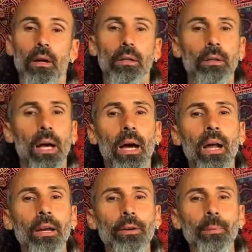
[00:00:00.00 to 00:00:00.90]
They are
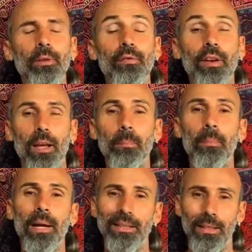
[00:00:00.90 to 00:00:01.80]
a little bit
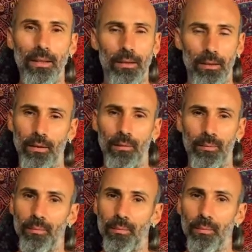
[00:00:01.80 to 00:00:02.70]
phlegmatic,
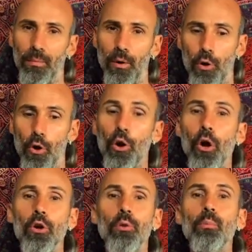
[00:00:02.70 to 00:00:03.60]

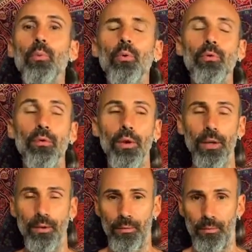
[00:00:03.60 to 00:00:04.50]

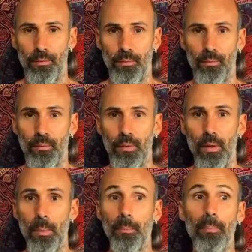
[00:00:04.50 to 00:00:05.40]
non-moving,
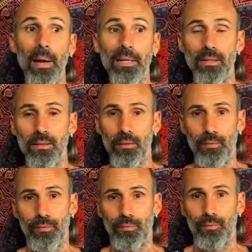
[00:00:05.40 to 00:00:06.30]
passive,
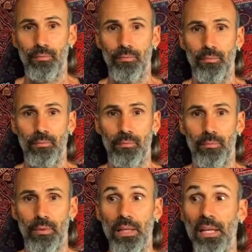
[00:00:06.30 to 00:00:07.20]

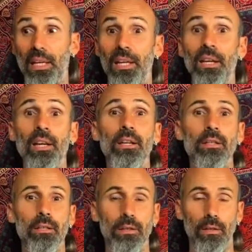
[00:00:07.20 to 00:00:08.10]

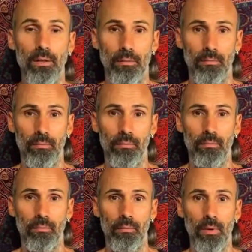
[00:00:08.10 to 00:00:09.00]
inertia.
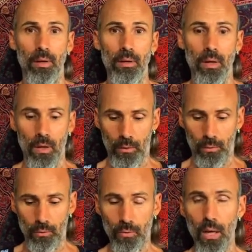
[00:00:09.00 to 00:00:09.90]

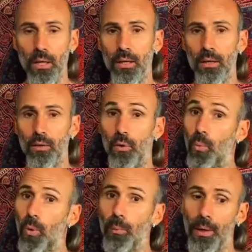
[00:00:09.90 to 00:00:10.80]
Usually the
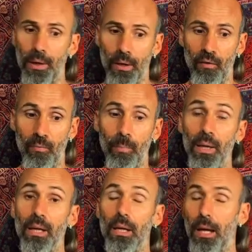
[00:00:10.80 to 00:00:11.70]
women have
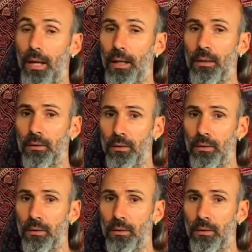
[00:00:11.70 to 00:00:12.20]
big legs,